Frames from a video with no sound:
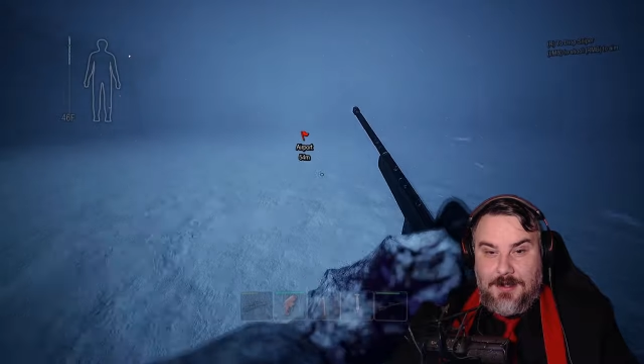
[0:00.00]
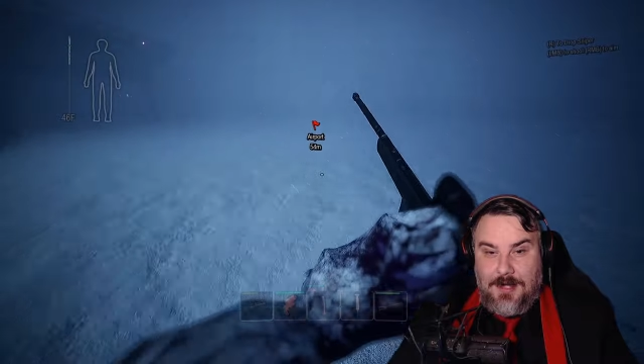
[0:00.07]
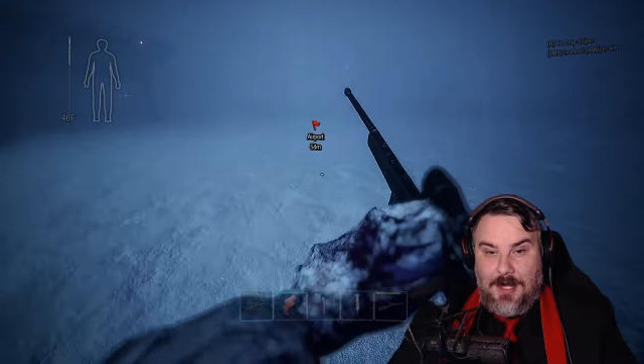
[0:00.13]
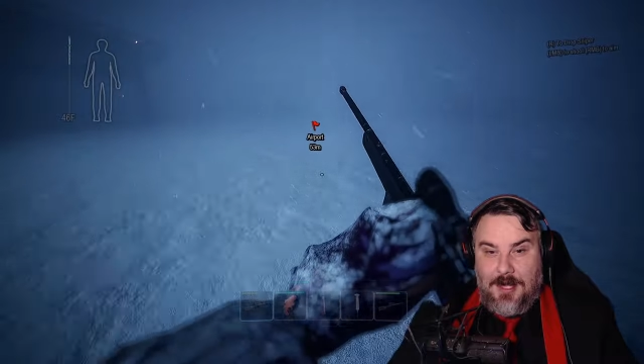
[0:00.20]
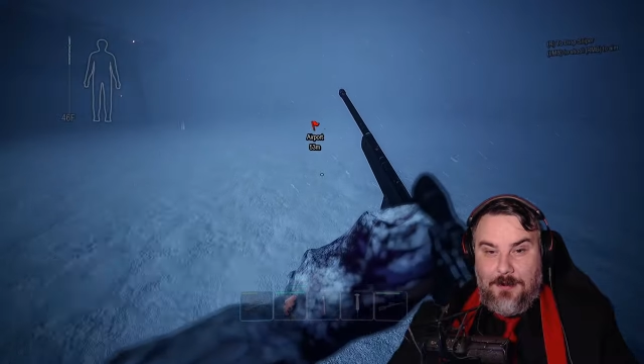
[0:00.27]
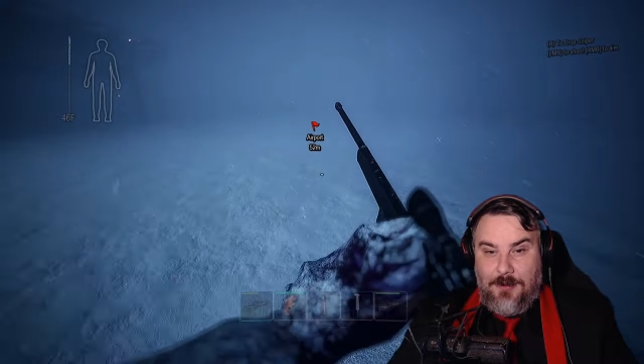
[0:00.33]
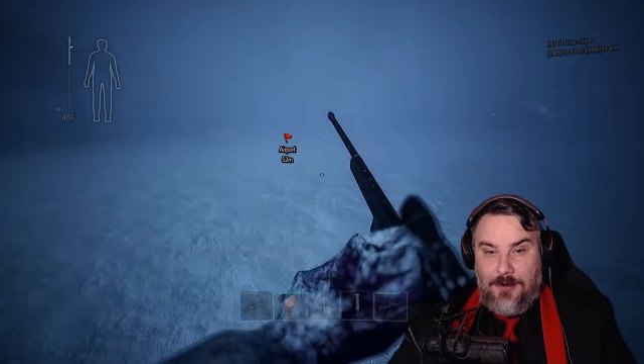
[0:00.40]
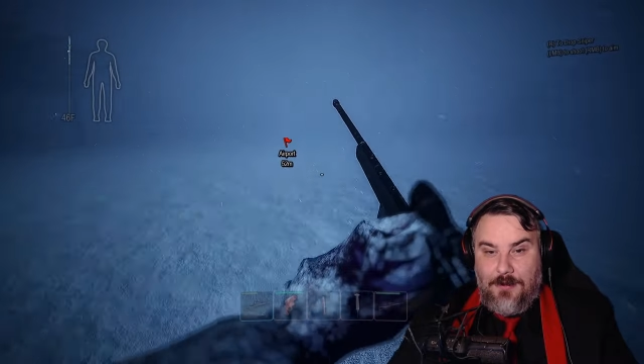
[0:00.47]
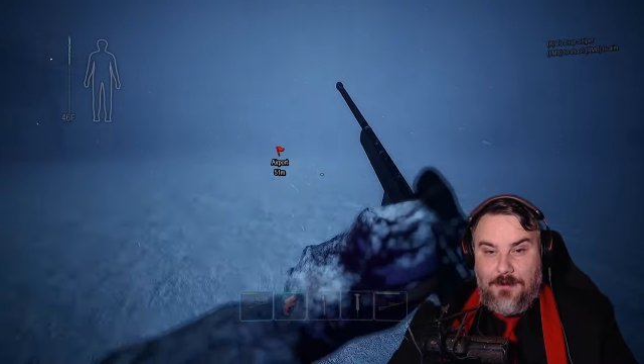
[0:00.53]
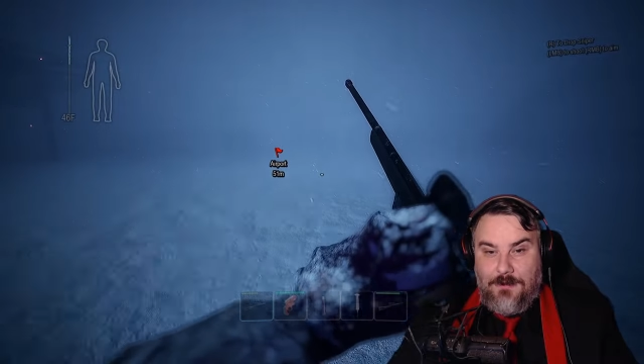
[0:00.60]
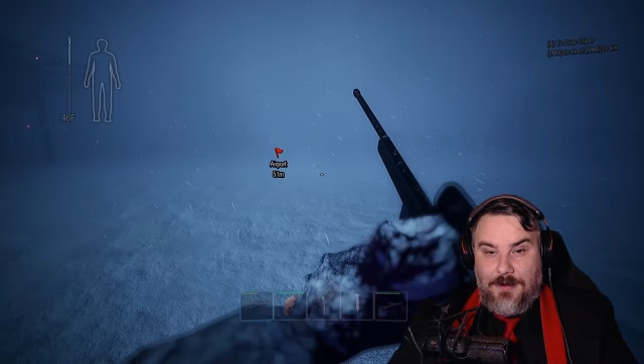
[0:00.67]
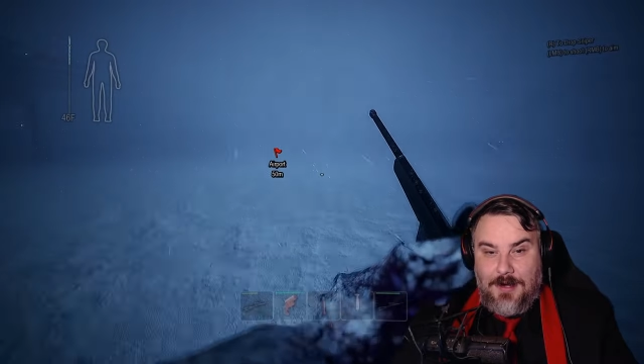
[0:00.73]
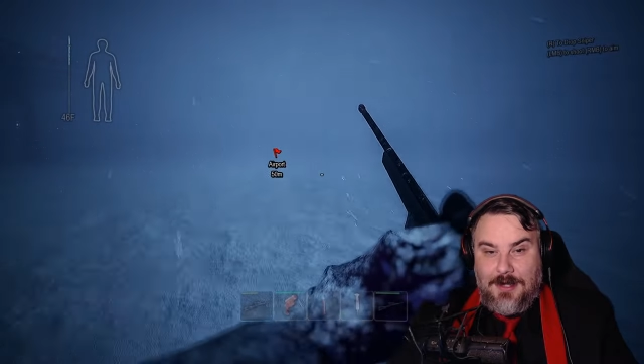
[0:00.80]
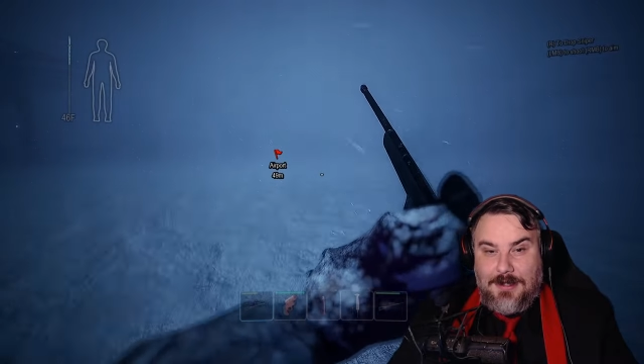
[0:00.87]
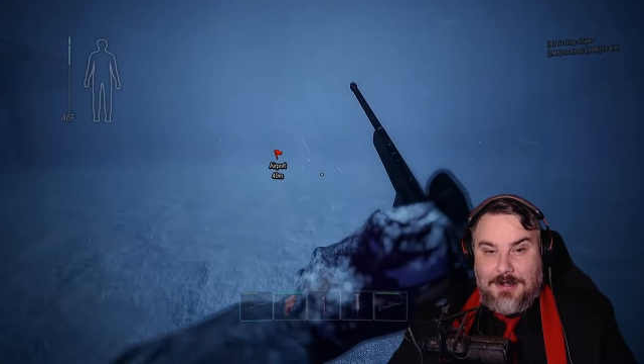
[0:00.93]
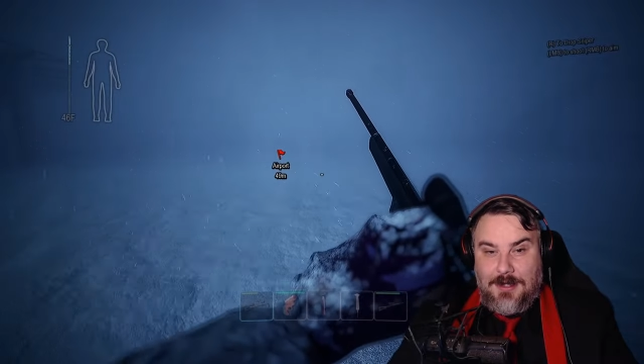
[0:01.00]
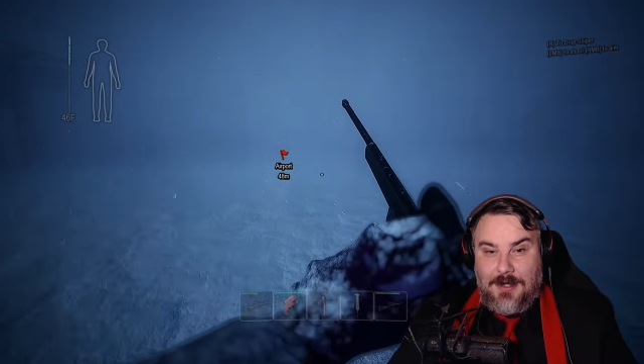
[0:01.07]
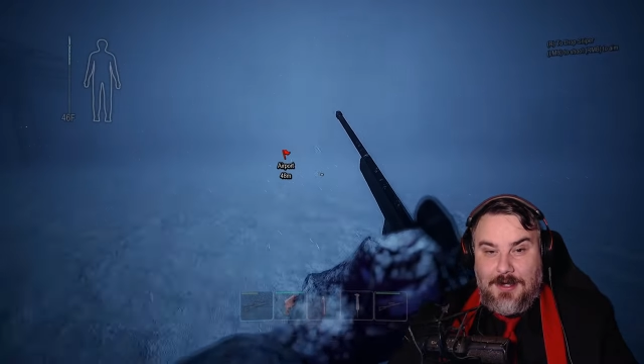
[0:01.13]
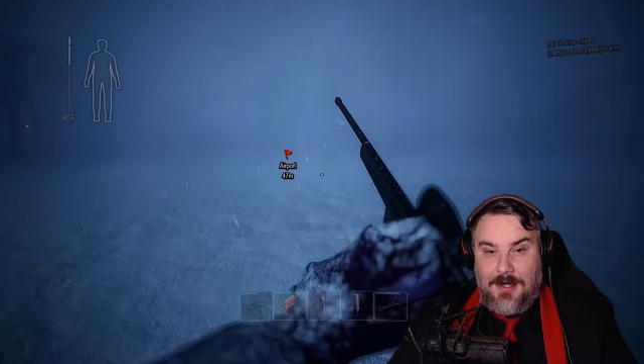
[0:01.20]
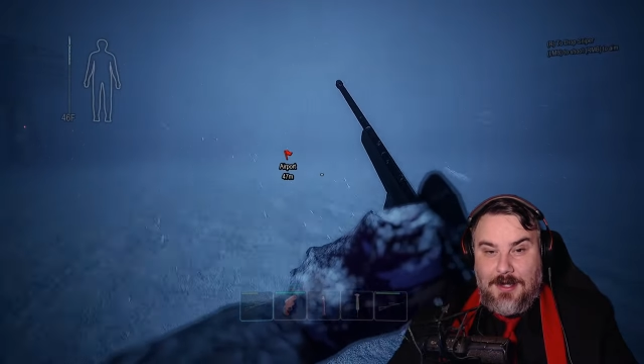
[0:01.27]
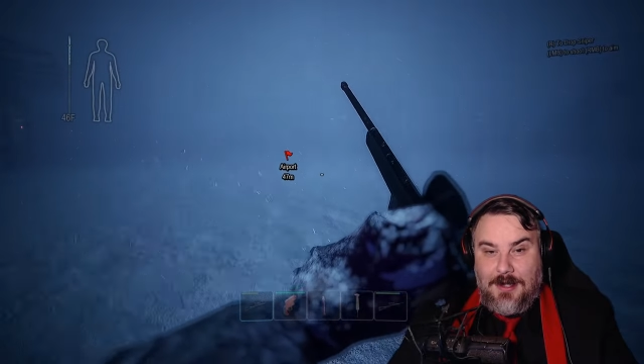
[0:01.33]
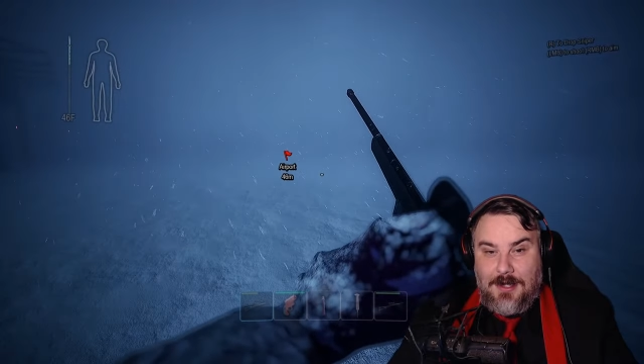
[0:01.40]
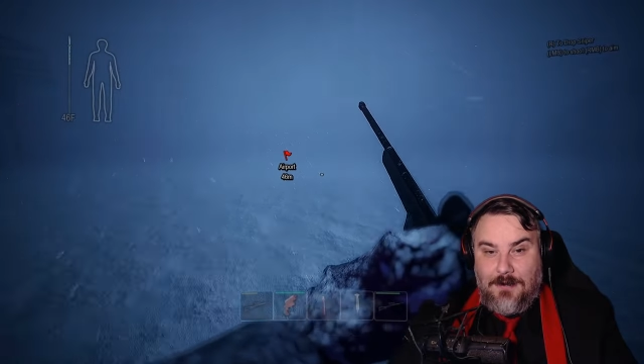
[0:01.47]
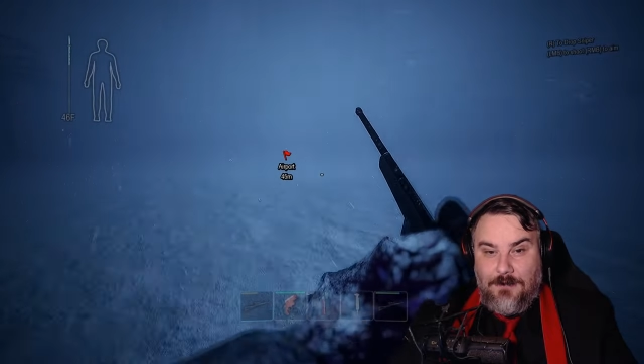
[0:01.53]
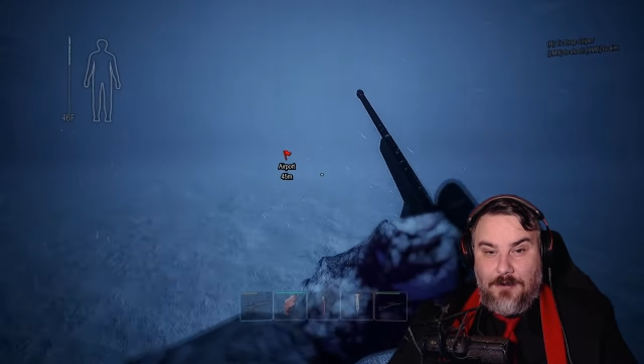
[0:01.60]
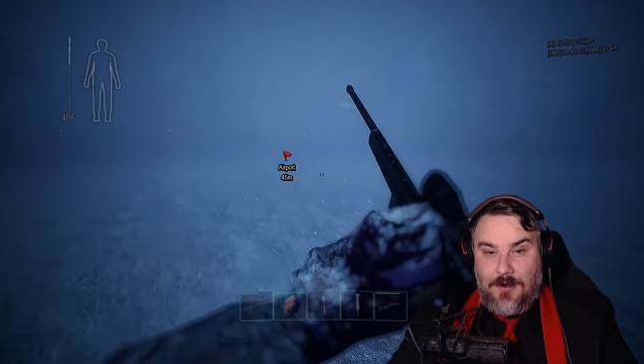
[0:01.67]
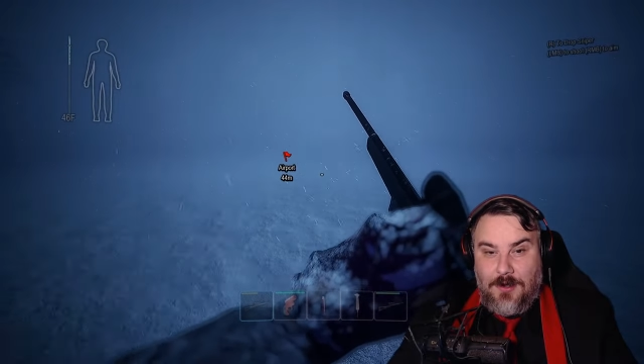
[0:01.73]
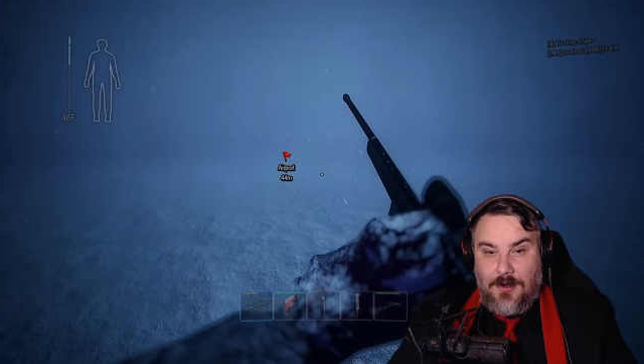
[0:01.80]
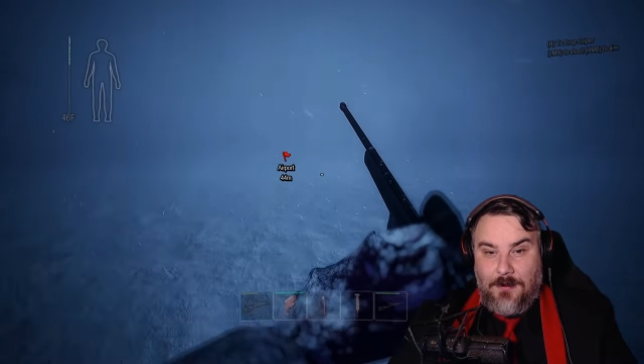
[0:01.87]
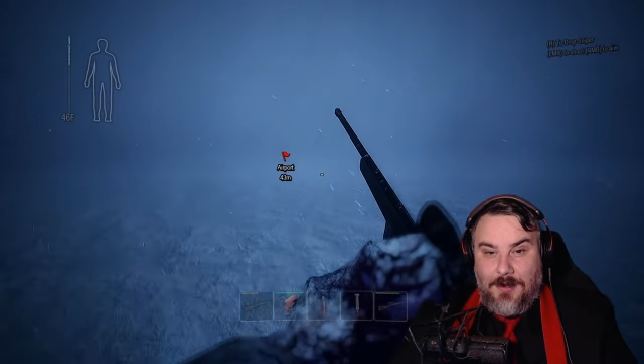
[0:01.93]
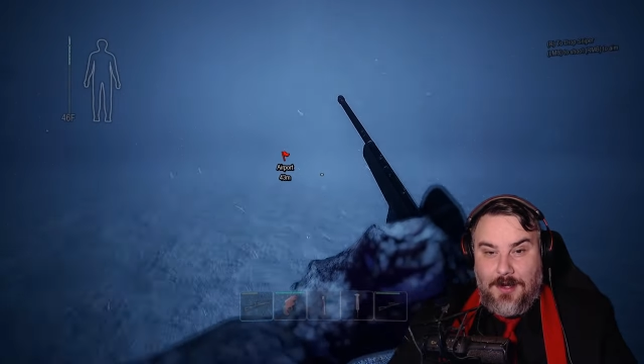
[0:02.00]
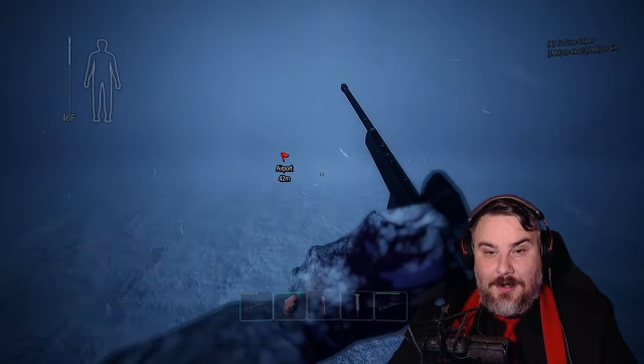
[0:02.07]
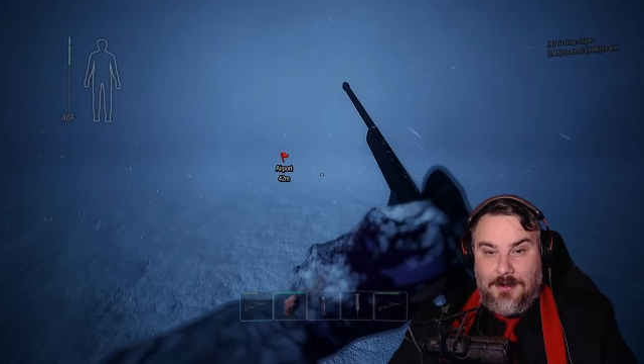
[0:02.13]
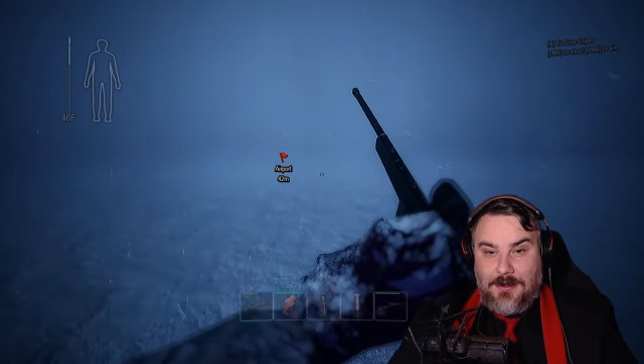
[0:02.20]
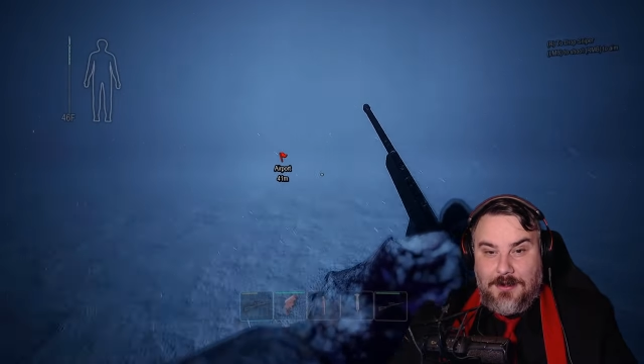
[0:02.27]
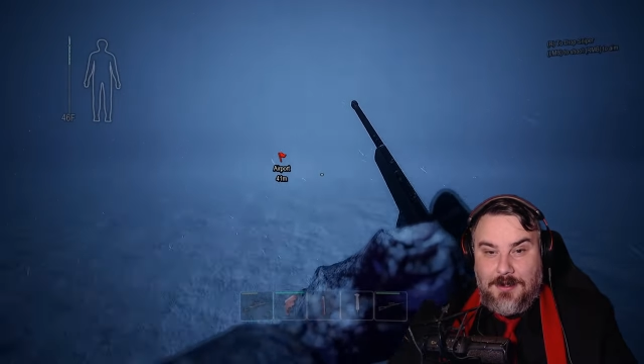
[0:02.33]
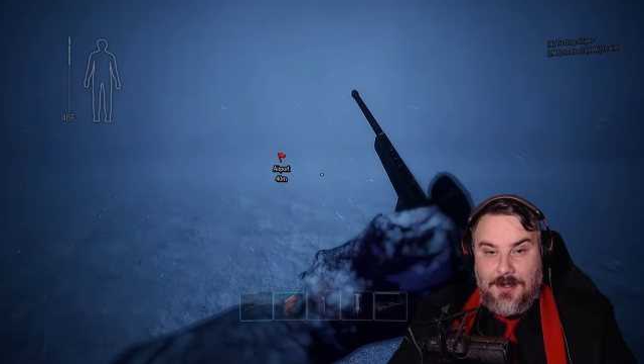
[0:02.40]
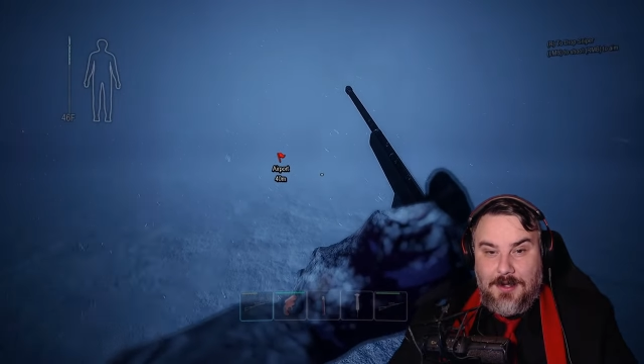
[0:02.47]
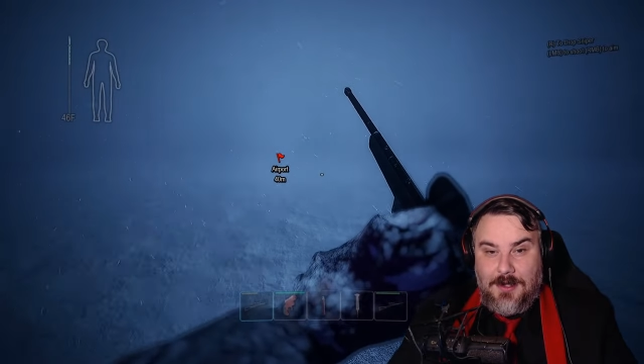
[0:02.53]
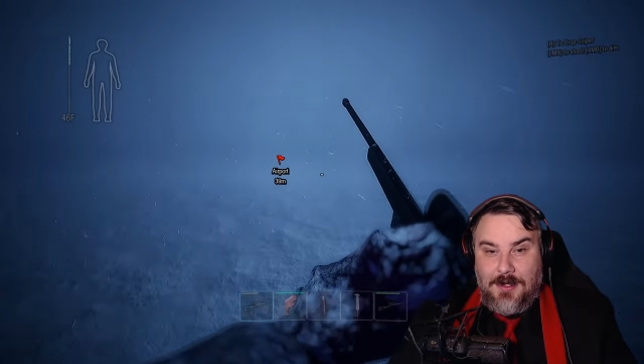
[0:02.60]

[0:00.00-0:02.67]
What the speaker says: the airport flag sign here that you've already got marked.